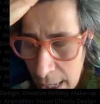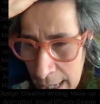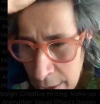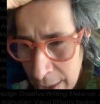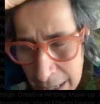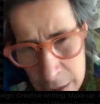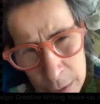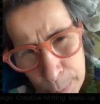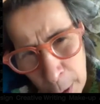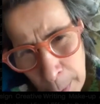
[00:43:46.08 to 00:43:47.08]
that's
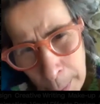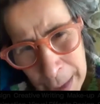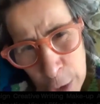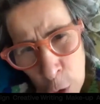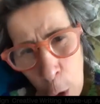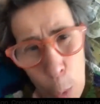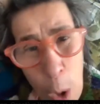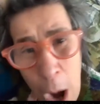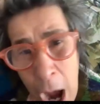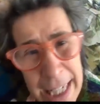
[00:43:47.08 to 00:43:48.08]
probably not
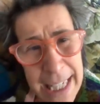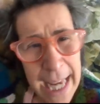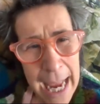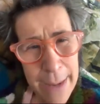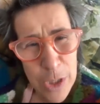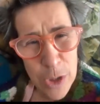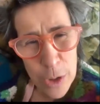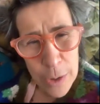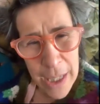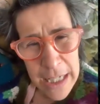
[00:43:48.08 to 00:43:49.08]
why he came to
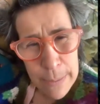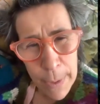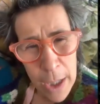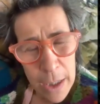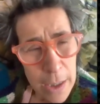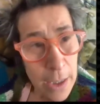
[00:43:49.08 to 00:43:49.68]
do this, but